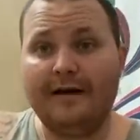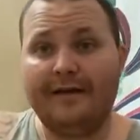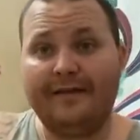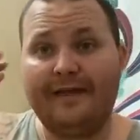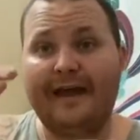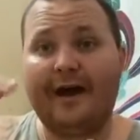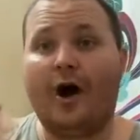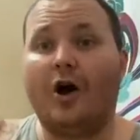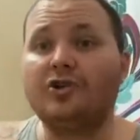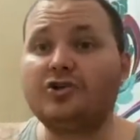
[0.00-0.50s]

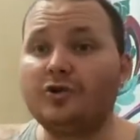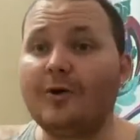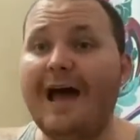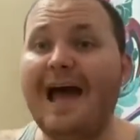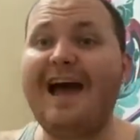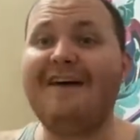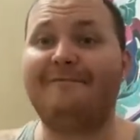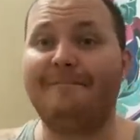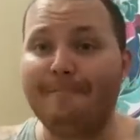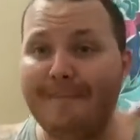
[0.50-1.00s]
they also
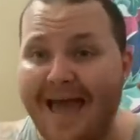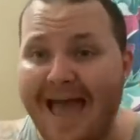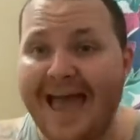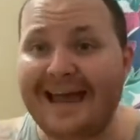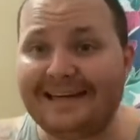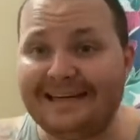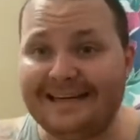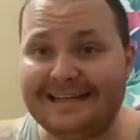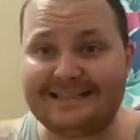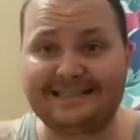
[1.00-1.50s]
have
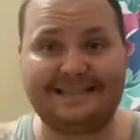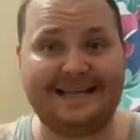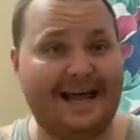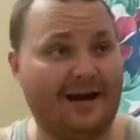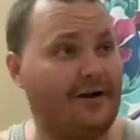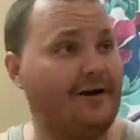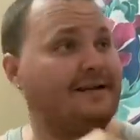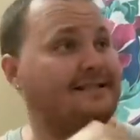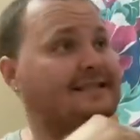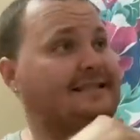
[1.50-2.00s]
magnets
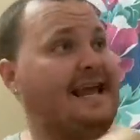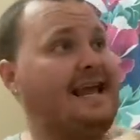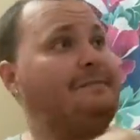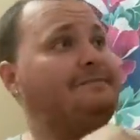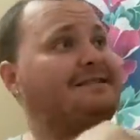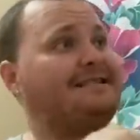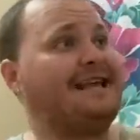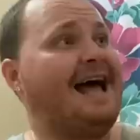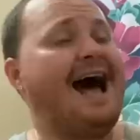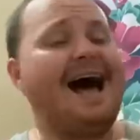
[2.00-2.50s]
that are the
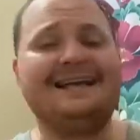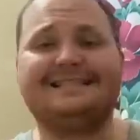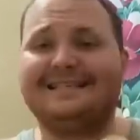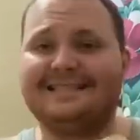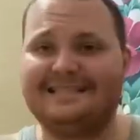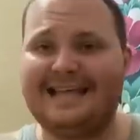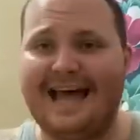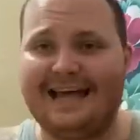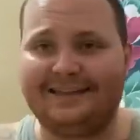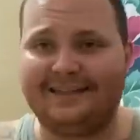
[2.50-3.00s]
same size
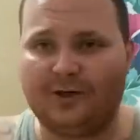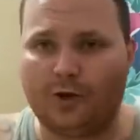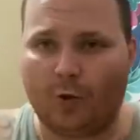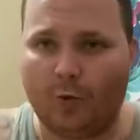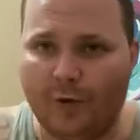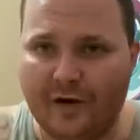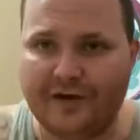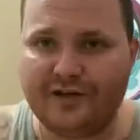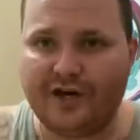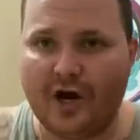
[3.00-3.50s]
as that little
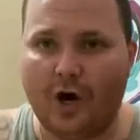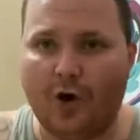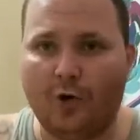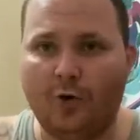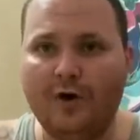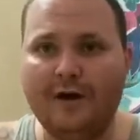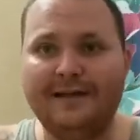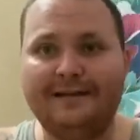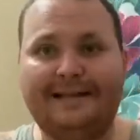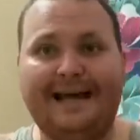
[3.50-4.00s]

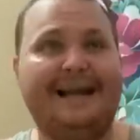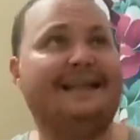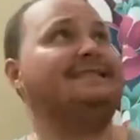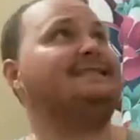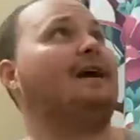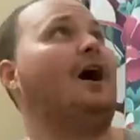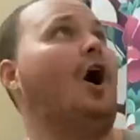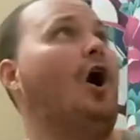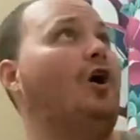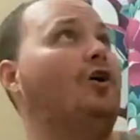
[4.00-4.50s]
window that
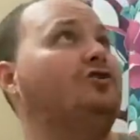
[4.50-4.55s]
is